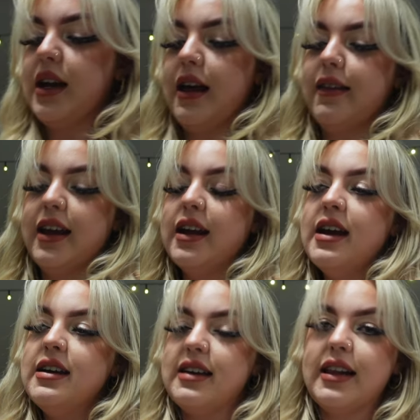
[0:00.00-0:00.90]
in and they
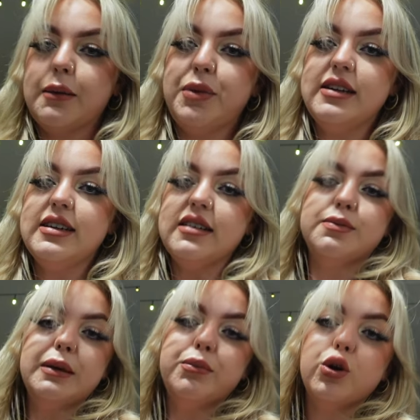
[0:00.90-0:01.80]
see like big titties,
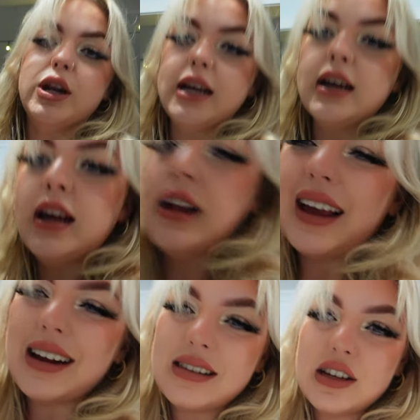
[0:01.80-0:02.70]
big booty.
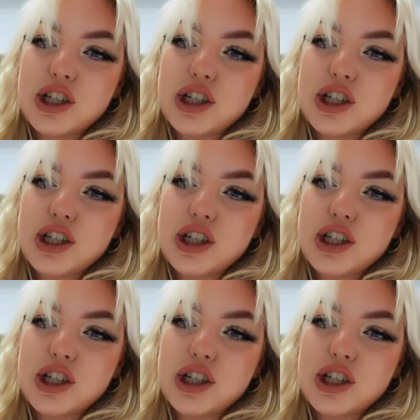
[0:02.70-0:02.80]
Like it's a